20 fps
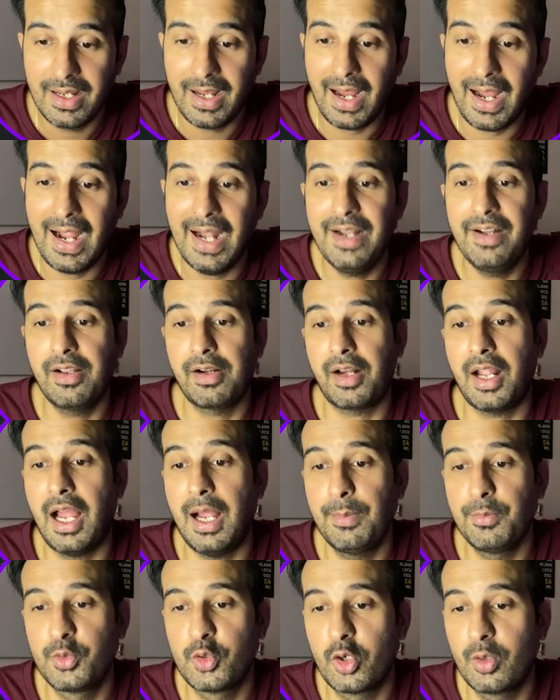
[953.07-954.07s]
and
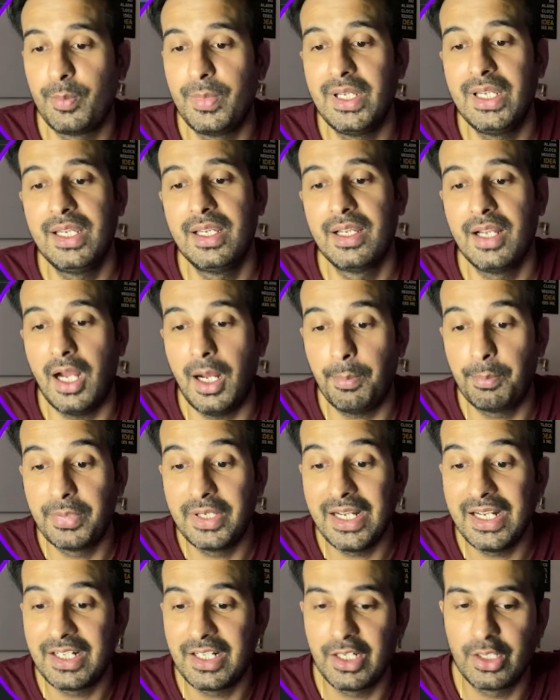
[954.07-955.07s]
Ram should be
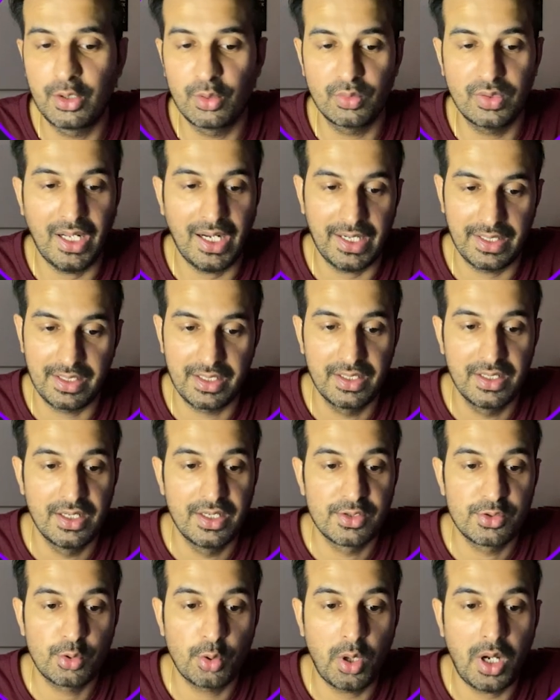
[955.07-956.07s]
updated to that.
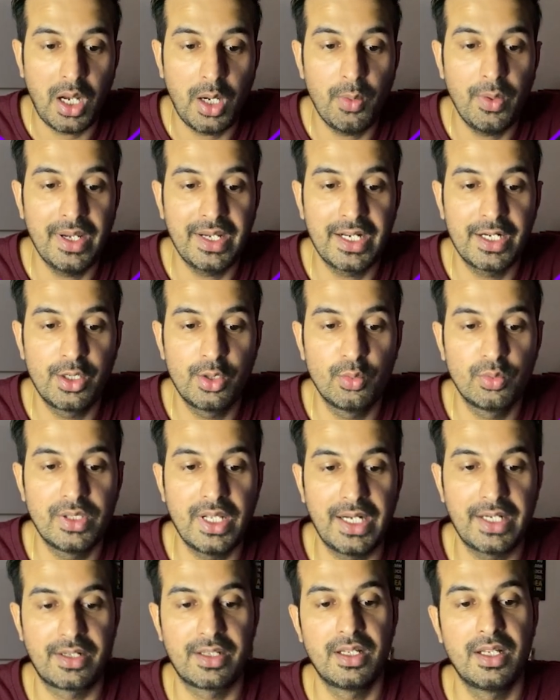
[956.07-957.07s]
So how I can do
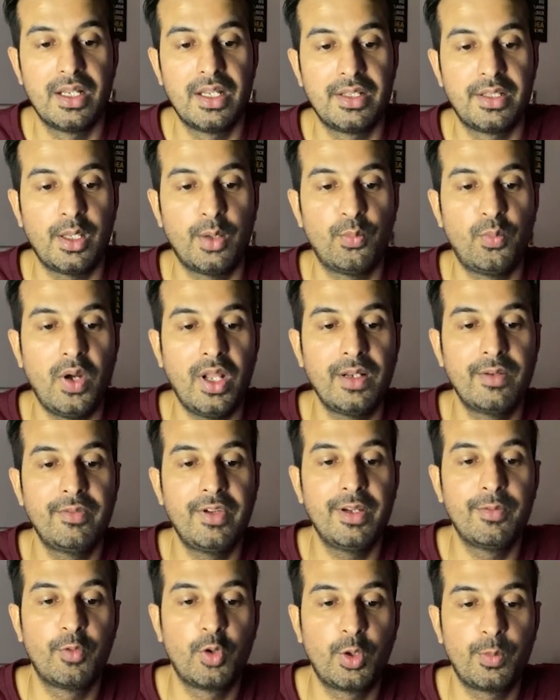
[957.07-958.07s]
that? Now one
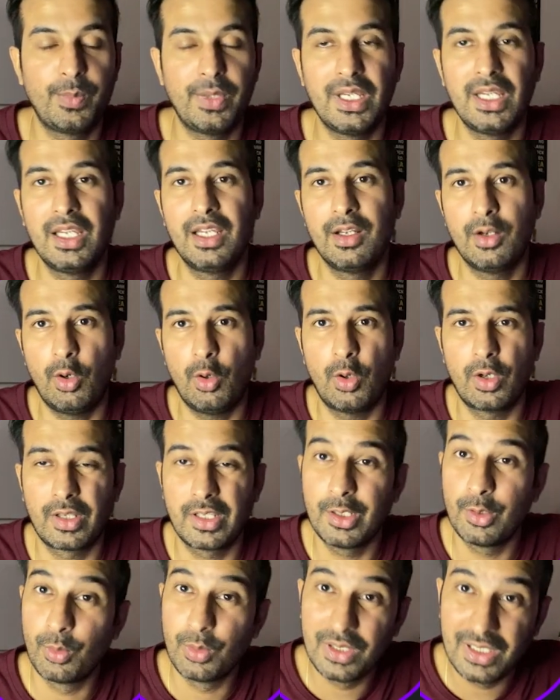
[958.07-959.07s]
way would be or
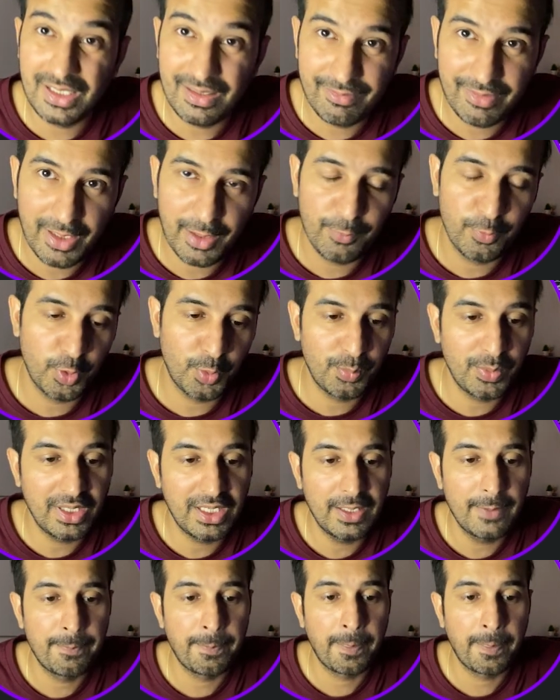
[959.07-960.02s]
the only way would be